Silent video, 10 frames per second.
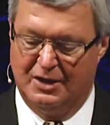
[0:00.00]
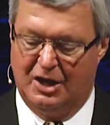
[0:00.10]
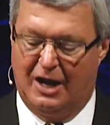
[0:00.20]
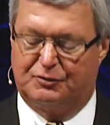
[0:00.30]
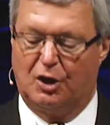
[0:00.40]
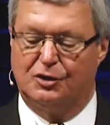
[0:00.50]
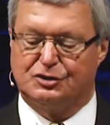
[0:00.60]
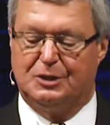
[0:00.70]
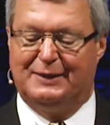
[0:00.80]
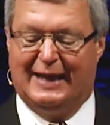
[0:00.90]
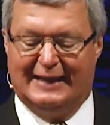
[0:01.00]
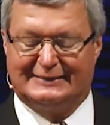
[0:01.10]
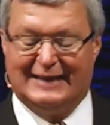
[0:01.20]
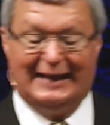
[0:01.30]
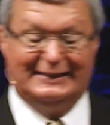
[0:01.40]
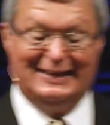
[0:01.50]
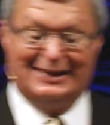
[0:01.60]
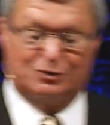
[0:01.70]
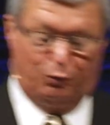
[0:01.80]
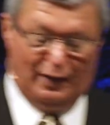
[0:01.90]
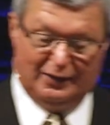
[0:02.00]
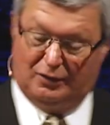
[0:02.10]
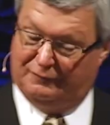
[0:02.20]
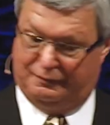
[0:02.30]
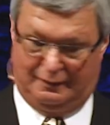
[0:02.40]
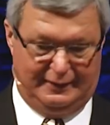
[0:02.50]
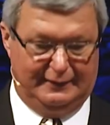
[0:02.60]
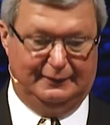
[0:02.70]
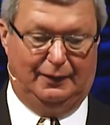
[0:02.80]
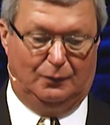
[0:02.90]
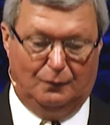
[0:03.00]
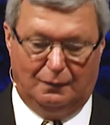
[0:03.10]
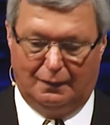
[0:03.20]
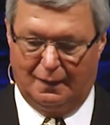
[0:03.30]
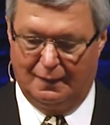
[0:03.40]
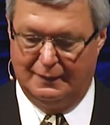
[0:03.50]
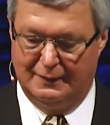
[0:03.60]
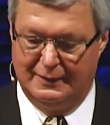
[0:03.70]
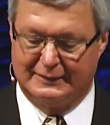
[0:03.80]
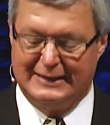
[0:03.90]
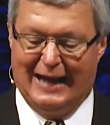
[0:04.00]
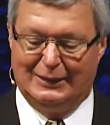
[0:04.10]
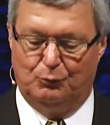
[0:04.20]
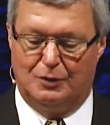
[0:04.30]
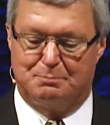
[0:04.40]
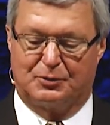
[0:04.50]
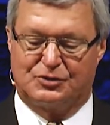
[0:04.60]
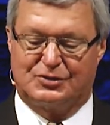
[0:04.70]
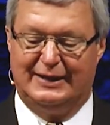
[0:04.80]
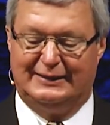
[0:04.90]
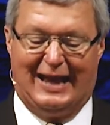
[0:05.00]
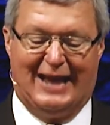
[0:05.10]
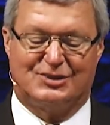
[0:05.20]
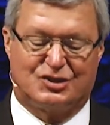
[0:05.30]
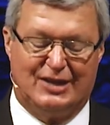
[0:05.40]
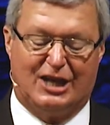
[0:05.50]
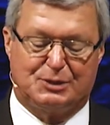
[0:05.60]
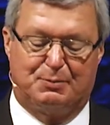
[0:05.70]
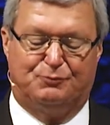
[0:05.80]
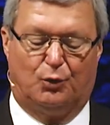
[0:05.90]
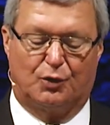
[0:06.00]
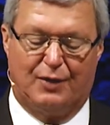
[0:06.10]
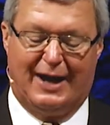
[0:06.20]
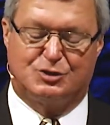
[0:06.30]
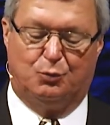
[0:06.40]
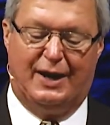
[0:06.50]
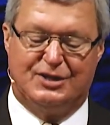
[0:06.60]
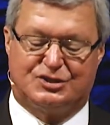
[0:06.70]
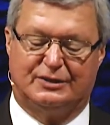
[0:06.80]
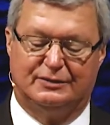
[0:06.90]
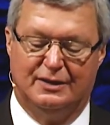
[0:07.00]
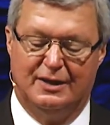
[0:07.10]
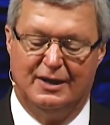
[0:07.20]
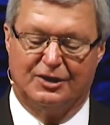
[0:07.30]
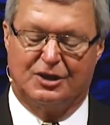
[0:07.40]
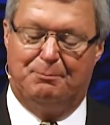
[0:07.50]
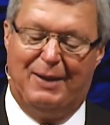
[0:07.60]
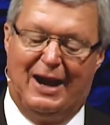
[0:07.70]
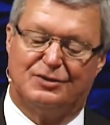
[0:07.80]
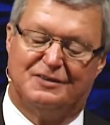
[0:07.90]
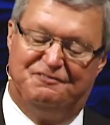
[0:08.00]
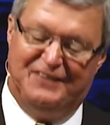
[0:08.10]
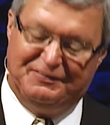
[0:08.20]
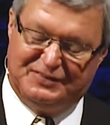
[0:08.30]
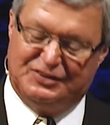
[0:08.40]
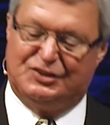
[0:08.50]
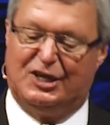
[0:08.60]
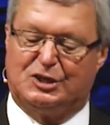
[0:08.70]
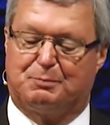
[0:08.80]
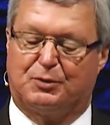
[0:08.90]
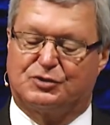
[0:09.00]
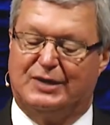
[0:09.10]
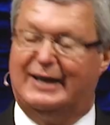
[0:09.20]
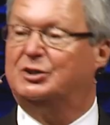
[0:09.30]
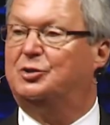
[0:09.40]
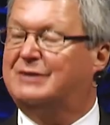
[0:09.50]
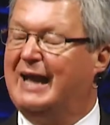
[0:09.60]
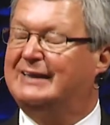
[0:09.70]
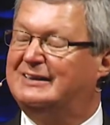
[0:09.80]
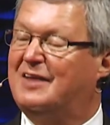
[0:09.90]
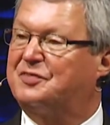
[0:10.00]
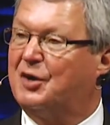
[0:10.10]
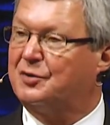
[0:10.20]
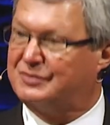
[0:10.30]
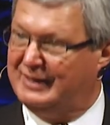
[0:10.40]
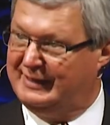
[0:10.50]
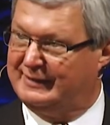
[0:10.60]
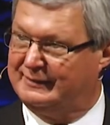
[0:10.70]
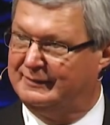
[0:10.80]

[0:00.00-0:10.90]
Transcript: Of girls who began dating at 12, hello, 91% had sex before graduation, compared to 56% who dated at 13.